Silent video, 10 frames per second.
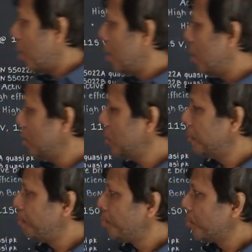power loss.
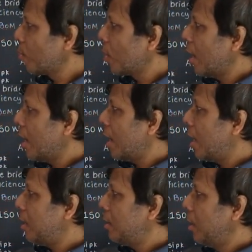
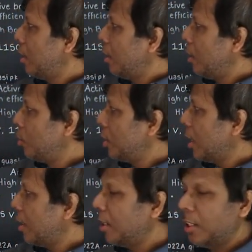And
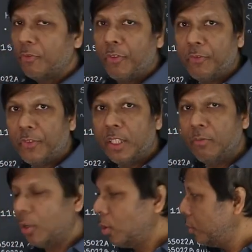using
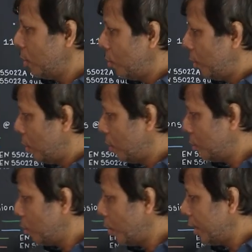115 volt, we
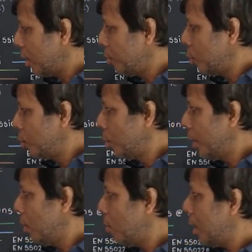also went up to 2
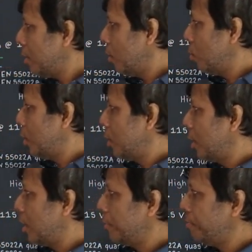kilowatt. With
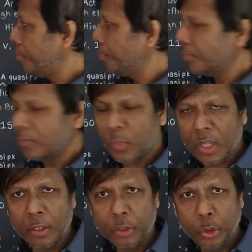
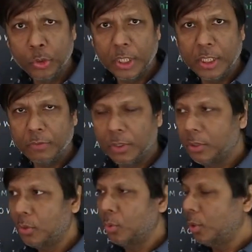230
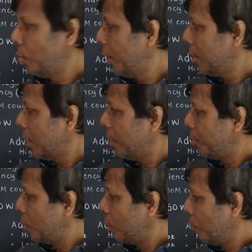volt, we went
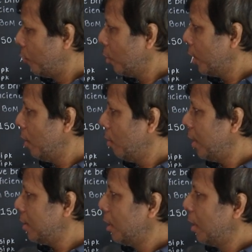up to 4
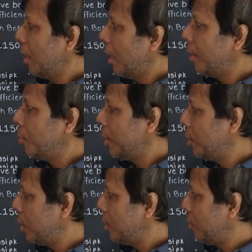kilowatt, and we
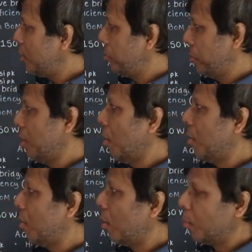achieved
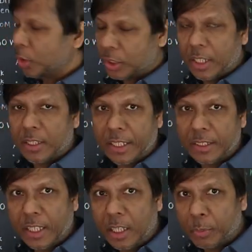almost a
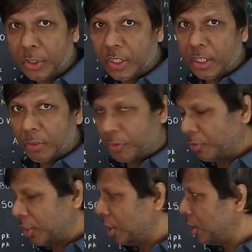98% of
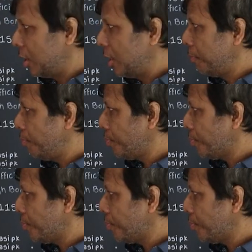efficiency,